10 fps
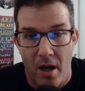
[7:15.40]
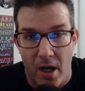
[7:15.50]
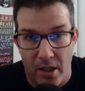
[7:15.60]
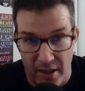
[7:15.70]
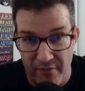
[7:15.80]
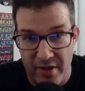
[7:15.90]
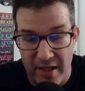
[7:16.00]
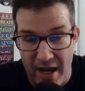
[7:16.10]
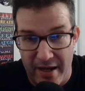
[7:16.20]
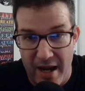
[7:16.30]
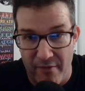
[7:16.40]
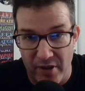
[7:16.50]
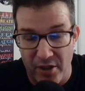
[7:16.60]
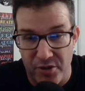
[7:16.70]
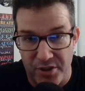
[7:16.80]
Cleveland
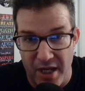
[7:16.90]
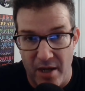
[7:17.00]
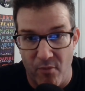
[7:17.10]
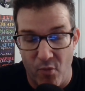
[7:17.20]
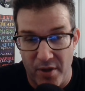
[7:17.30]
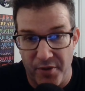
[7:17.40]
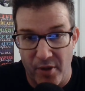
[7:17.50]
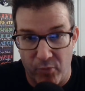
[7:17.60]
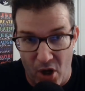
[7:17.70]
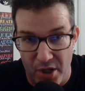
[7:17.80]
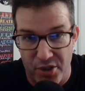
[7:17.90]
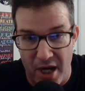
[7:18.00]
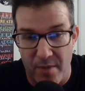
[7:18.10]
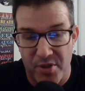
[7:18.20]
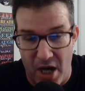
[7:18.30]
Cavaliers team with LeBron
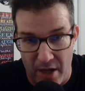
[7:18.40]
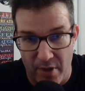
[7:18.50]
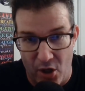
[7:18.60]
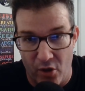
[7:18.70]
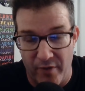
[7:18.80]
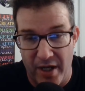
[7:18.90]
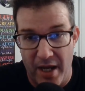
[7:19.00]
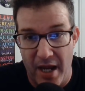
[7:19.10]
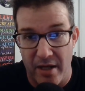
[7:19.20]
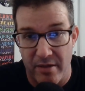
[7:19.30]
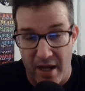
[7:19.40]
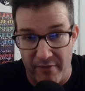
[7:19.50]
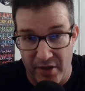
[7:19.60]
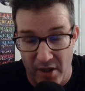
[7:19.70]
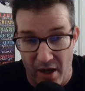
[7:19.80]
James, Kyrie Irving, and
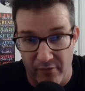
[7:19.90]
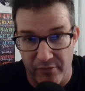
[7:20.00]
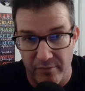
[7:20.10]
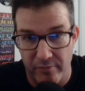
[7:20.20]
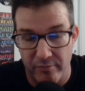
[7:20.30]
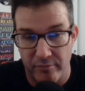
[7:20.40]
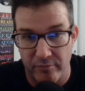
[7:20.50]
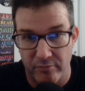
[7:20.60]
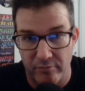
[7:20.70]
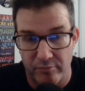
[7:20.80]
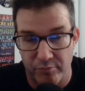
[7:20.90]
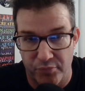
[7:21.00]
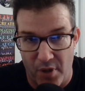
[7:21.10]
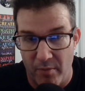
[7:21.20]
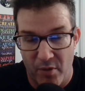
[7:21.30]
Kevin Love.
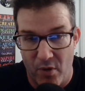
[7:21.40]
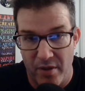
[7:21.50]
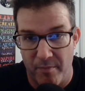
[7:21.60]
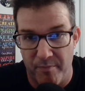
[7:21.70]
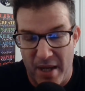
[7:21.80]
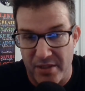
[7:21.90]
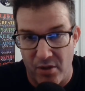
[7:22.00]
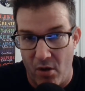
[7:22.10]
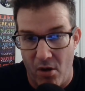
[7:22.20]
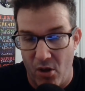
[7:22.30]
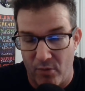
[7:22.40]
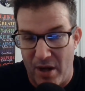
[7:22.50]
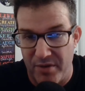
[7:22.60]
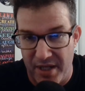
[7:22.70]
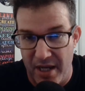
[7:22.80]
Probably one of the best all
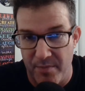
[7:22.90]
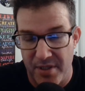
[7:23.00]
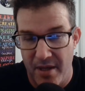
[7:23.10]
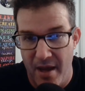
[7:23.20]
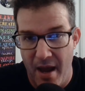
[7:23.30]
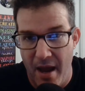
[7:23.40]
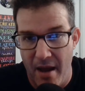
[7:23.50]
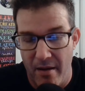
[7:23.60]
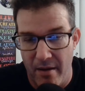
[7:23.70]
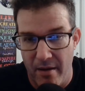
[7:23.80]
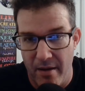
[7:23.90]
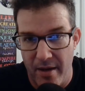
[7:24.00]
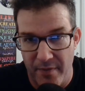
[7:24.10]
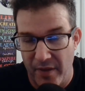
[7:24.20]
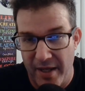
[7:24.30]
around teams
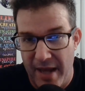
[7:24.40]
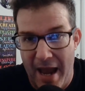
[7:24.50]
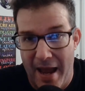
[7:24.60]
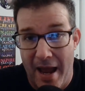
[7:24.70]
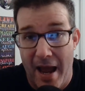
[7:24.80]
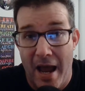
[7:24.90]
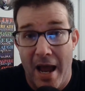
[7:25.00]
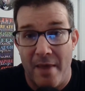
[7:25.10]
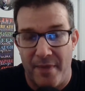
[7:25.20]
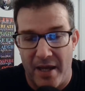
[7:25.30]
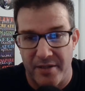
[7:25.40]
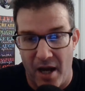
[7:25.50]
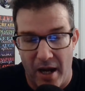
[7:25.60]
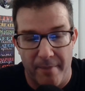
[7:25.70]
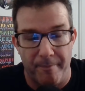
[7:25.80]
in the league at, at that
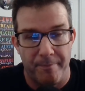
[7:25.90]
time.